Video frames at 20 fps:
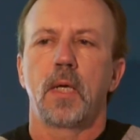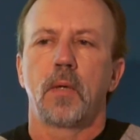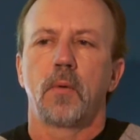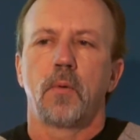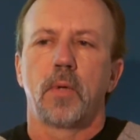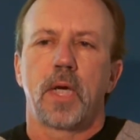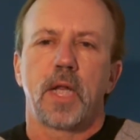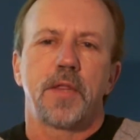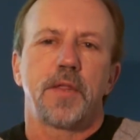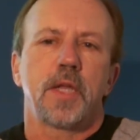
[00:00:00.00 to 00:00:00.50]

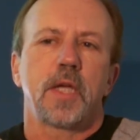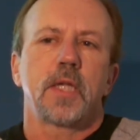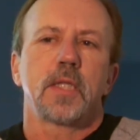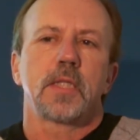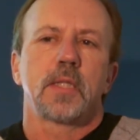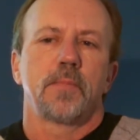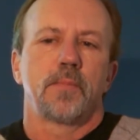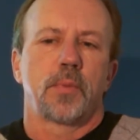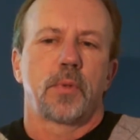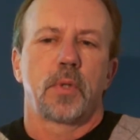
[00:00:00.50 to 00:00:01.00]
What I think
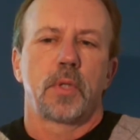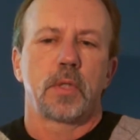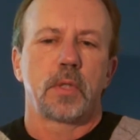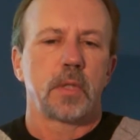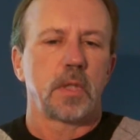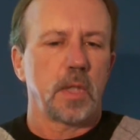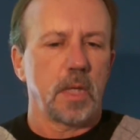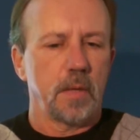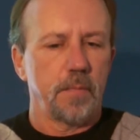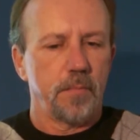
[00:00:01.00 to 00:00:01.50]
is
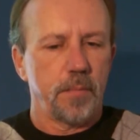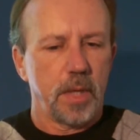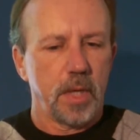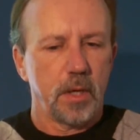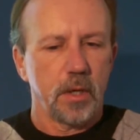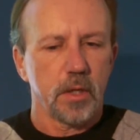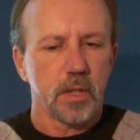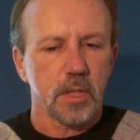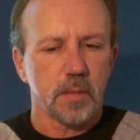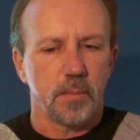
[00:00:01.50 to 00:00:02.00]
important
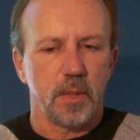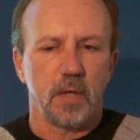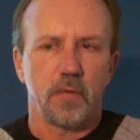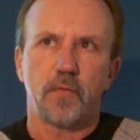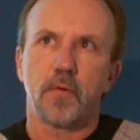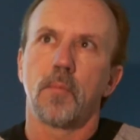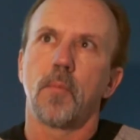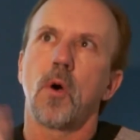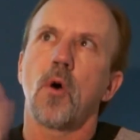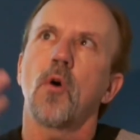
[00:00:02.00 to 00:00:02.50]
impairs me
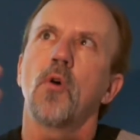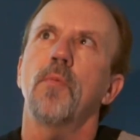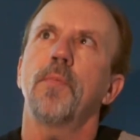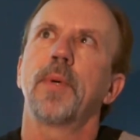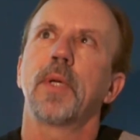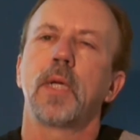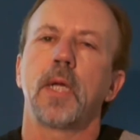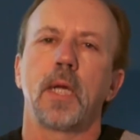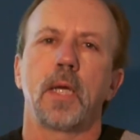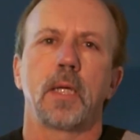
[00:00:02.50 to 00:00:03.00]
from
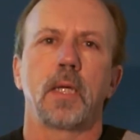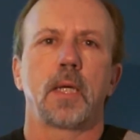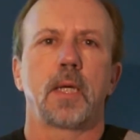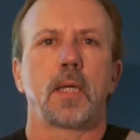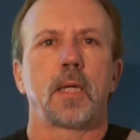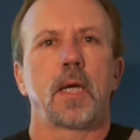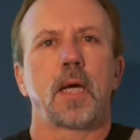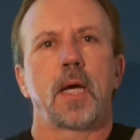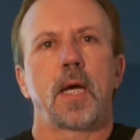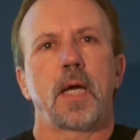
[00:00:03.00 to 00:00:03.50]
opening.
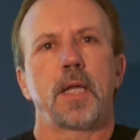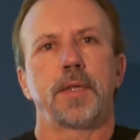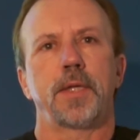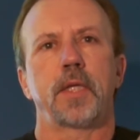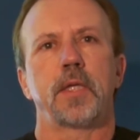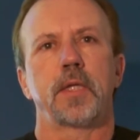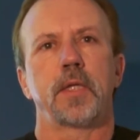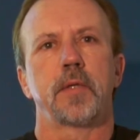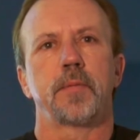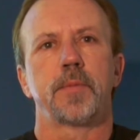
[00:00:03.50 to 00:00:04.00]
And I
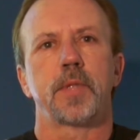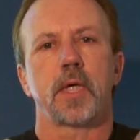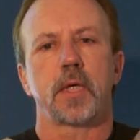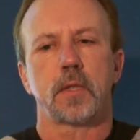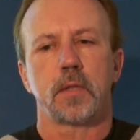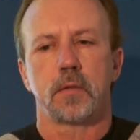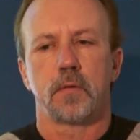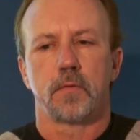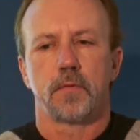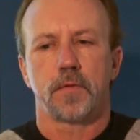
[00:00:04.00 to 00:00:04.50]
think the
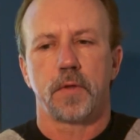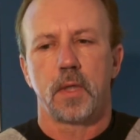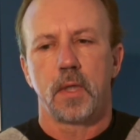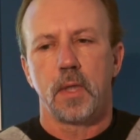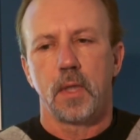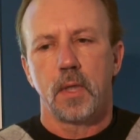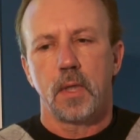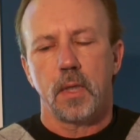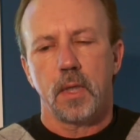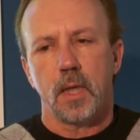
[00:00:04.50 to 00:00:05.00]
objective
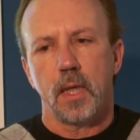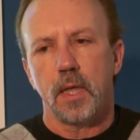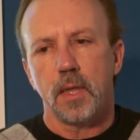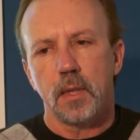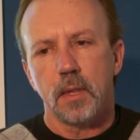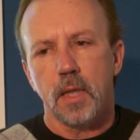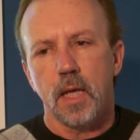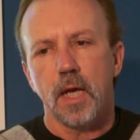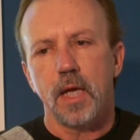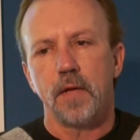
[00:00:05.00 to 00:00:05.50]

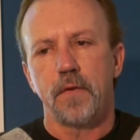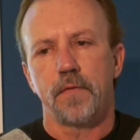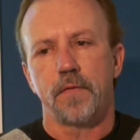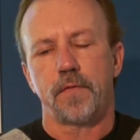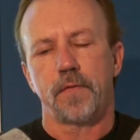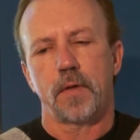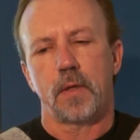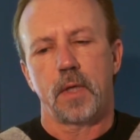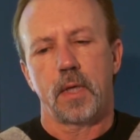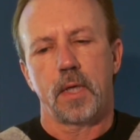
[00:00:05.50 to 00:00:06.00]
in
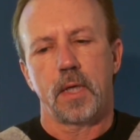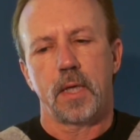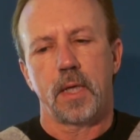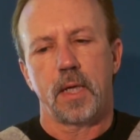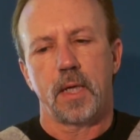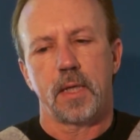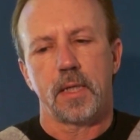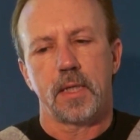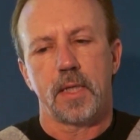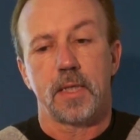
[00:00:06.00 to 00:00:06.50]
life,
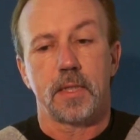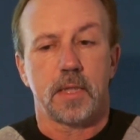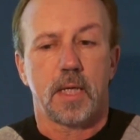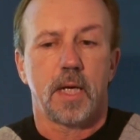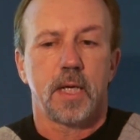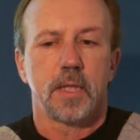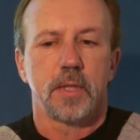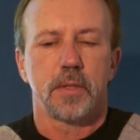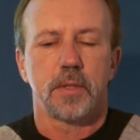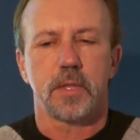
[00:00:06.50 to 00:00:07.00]
as
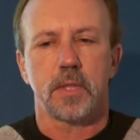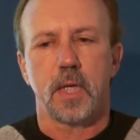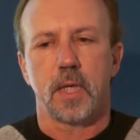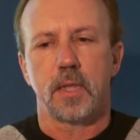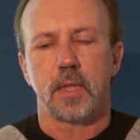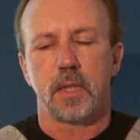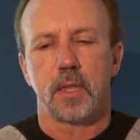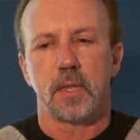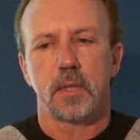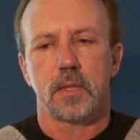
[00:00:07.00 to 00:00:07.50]
I
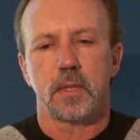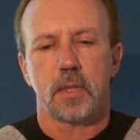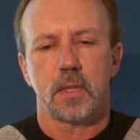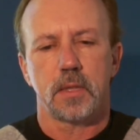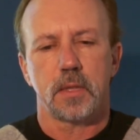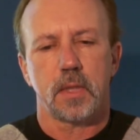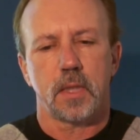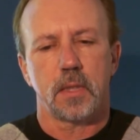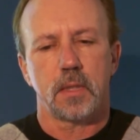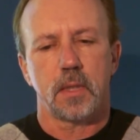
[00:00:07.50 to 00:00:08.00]
understand it, is
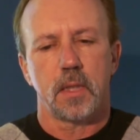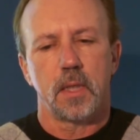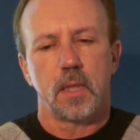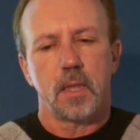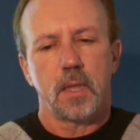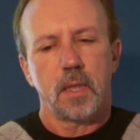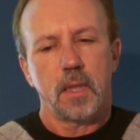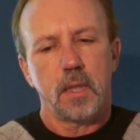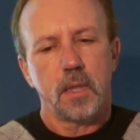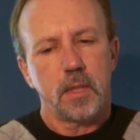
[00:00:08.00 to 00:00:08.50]
that
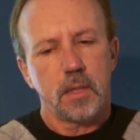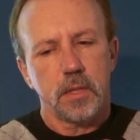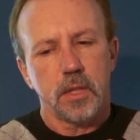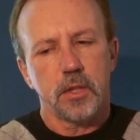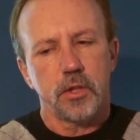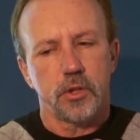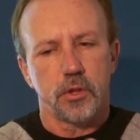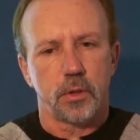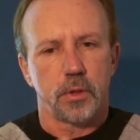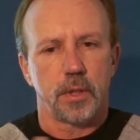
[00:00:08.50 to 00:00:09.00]
it is
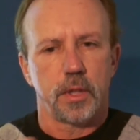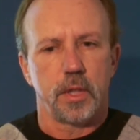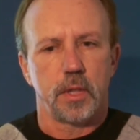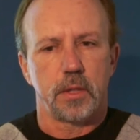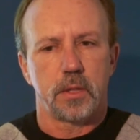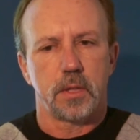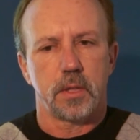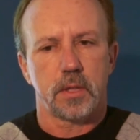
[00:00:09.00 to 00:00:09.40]
a journey.